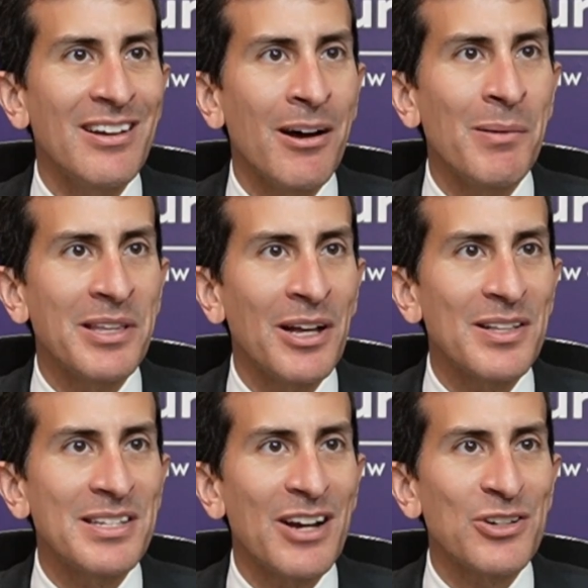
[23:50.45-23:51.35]

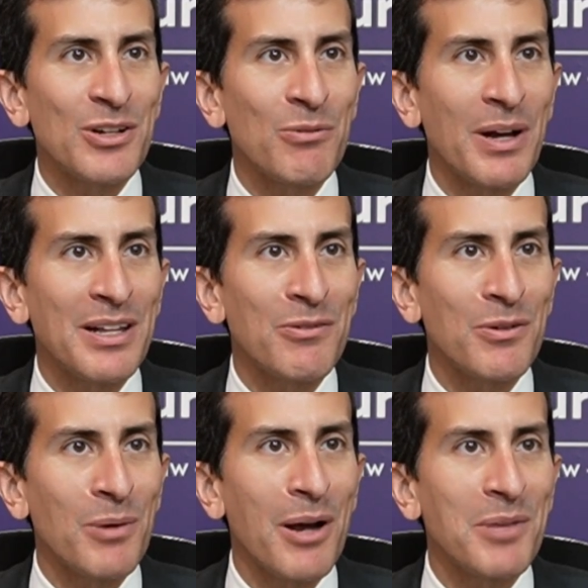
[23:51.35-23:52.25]
until it's actually ready
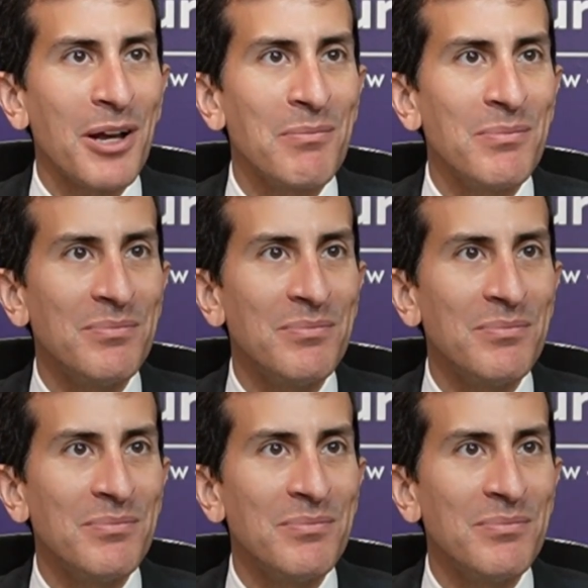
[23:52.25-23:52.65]
for prime time.